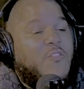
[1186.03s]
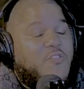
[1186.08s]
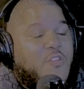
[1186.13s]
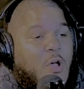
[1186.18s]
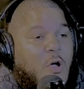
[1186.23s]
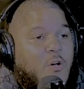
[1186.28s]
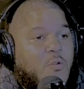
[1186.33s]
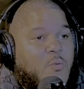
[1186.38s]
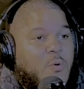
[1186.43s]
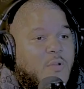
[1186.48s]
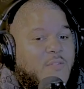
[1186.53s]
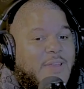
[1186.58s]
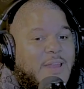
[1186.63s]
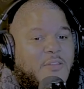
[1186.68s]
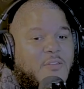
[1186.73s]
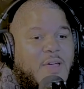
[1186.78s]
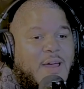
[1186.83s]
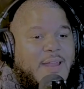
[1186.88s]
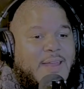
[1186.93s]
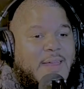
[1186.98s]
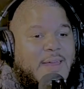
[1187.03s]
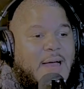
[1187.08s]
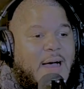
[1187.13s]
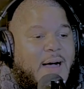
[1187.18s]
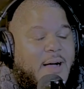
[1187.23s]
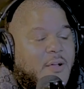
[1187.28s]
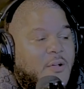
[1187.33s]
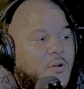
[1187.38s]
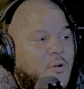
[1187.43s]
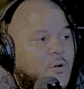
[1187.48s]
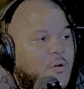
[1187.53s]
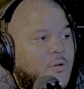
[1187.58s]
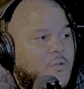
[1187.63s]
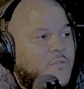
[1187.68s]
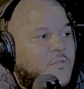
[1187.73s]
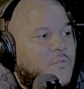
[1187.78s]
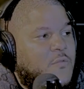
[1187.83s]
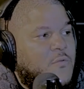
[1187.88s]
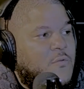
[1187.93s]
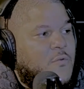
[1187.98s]
code words, and you gotta get hot
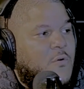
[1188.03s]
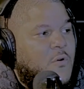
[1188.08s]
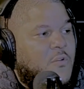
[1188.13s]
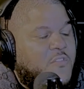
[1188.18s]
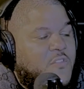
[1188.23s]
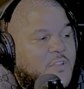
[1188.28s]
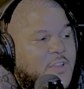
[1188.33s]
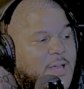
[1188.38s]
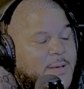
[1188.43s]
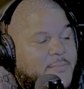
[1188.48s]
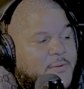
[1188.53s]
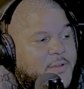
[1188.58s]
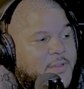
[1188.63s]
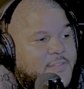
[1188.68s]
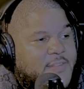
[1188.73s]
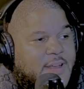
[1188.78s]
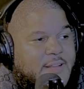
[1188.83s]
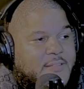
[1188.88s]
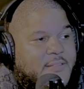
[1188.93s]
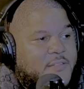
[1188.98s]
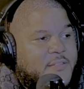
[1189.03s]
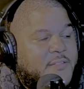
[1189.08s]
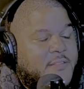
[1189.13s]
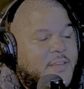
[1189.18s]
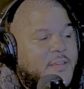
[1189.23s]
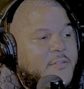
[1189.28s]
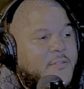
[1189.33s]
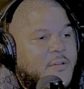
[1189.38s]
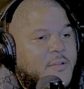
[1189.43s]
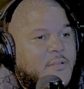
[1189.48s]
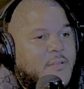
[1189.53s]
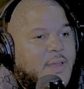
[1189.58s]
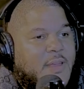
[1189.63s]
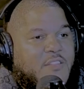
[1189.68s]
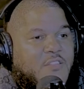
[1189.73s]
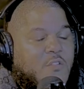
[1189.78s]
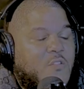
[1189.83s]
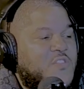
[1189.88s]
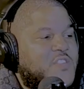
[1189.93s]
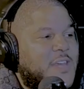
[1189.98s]
girls or celebrities. That's the secret.
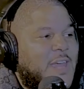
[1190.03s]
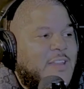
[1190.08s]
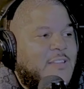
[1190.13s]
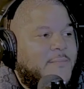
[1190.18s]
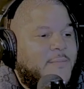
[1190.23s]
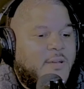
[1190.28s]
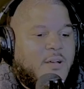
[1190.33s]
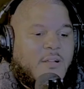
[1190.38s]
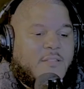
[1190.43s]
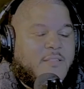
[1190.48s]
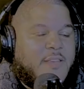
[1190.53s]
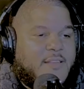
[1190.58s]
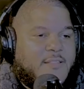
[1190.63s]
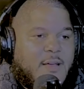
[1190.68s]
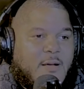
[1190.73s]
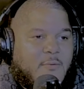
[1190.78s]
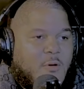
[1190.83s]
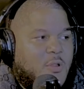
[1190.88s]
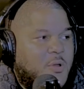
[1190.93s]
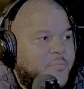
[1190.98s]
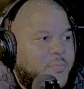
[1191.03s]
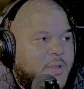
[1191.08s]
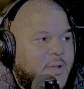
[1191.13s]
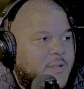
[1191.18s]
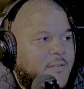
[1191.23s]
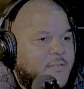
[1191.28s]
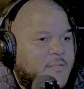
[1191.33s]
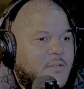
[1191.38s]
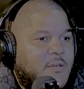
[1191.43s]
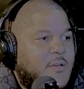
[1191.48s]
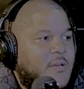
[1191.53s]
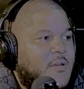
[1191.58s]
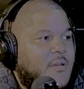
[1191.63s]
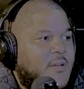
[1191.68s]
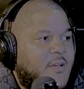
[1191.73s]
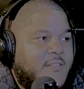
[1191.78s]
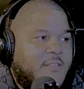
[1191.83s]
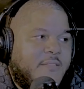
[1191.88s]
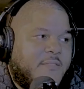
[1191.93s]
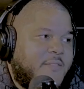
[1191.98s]
Like 2 Chainz be on TikTok rolling blunts
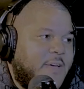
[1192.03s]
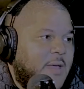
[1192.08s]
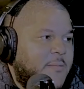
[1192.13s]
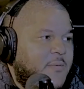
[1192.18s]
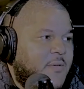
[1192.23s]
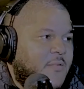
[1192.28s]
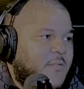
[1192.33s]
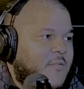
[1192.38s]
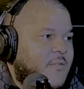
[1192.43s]
because he's famous.